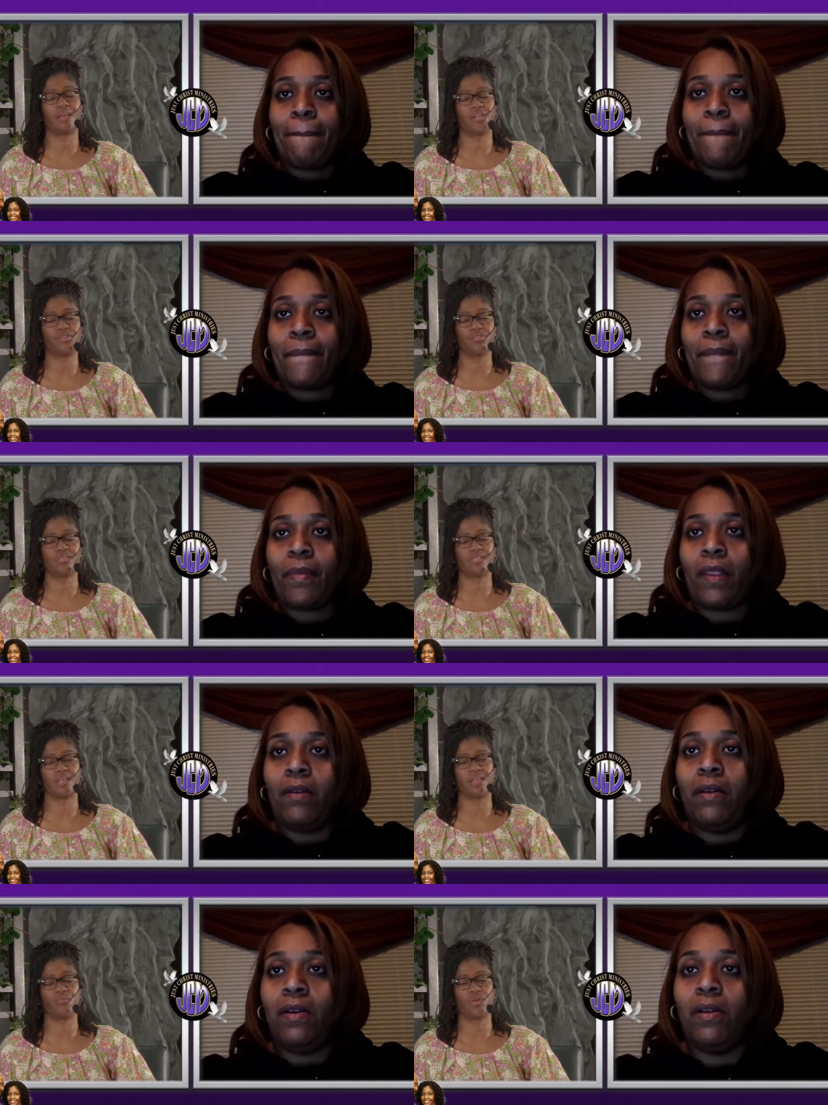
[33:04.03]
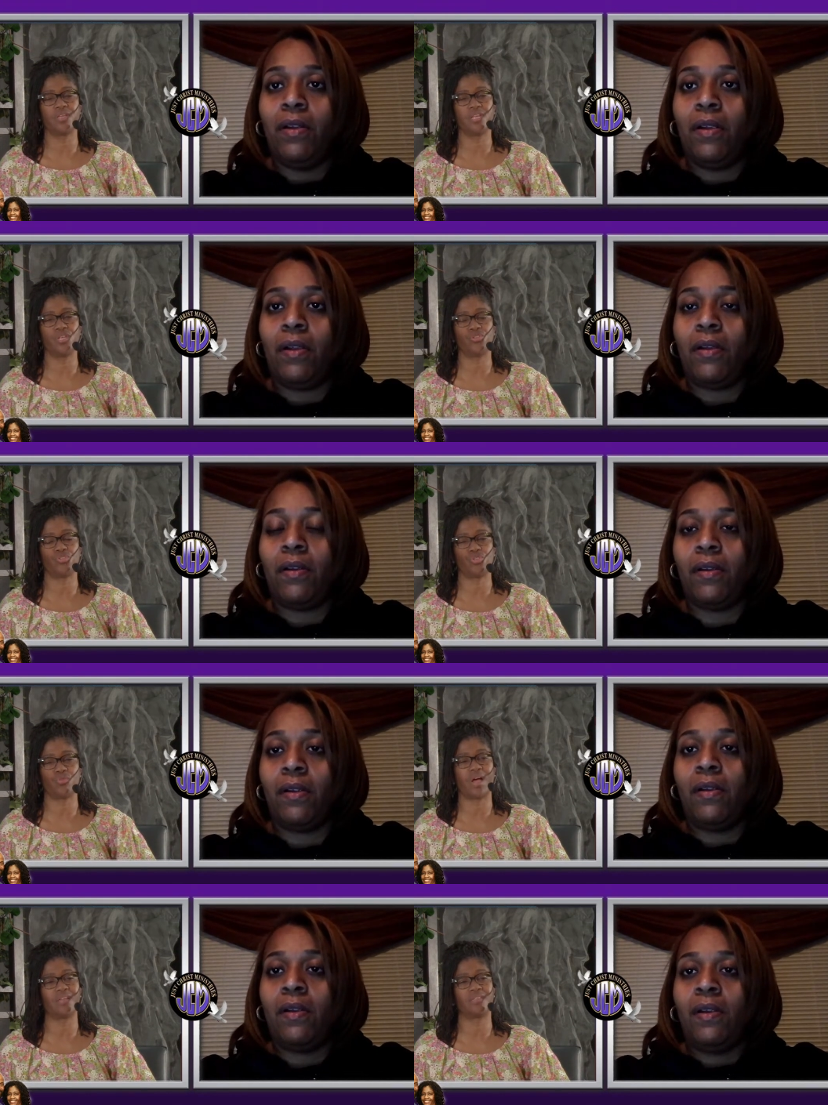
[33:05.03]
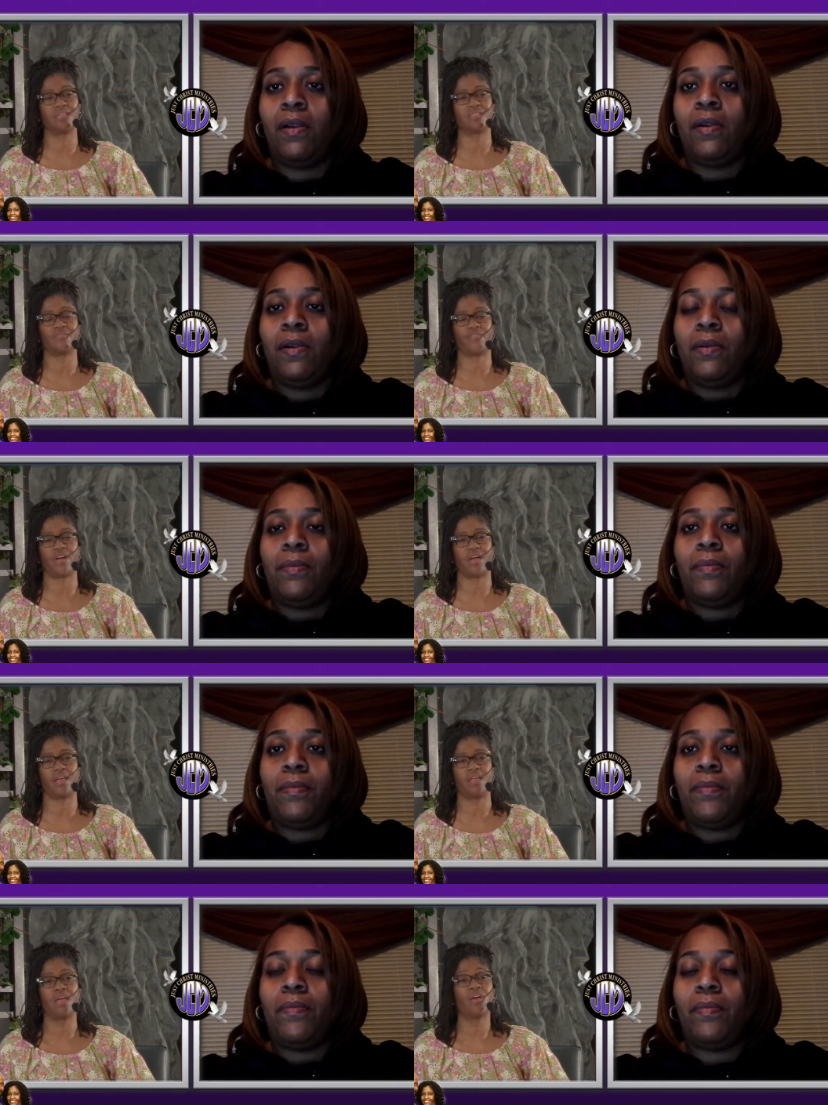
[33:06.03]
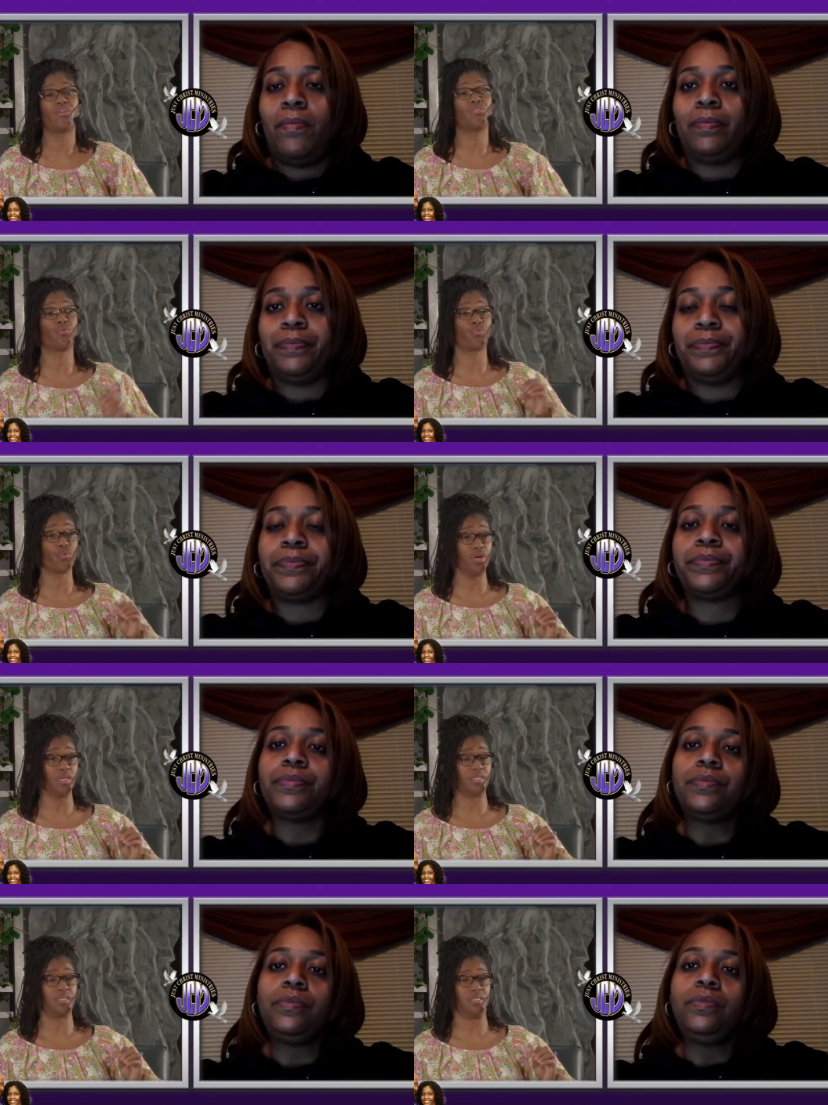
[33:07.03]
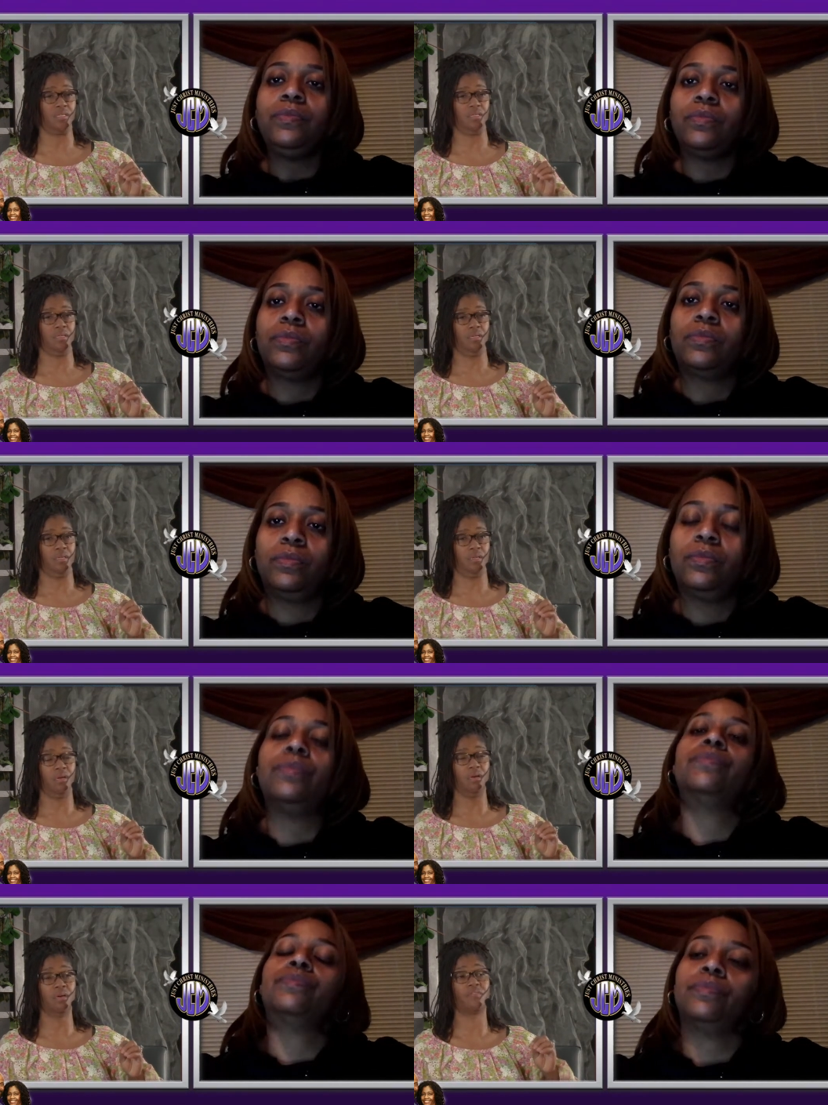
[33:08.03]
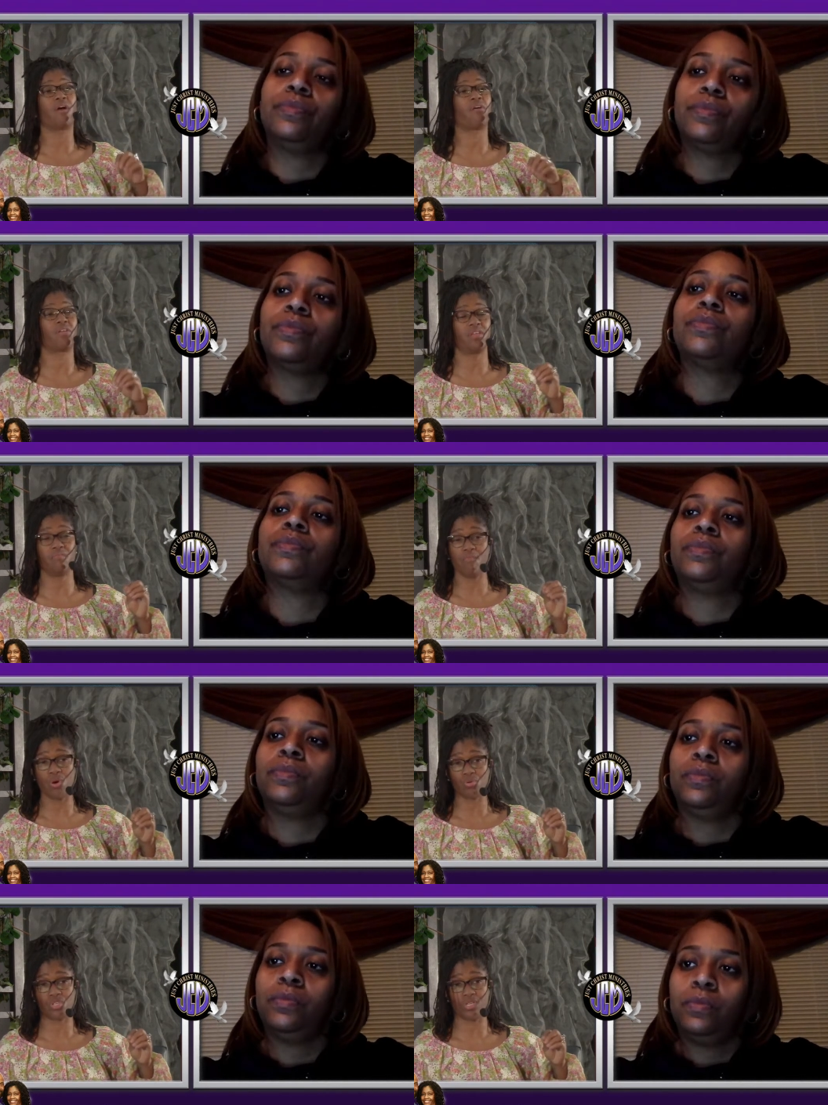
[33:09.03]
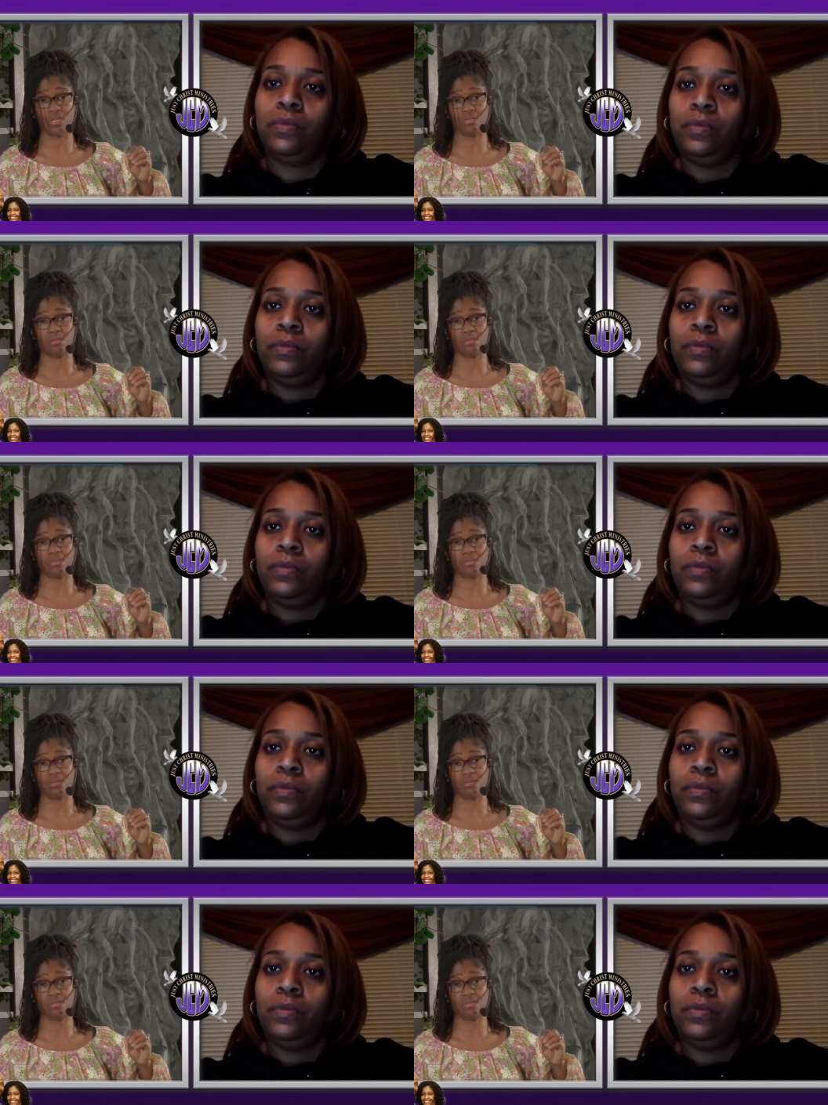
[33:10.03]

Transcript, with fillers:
Speaker 1: I hear you saying we need to identify the root of mm-hmm. our emotion.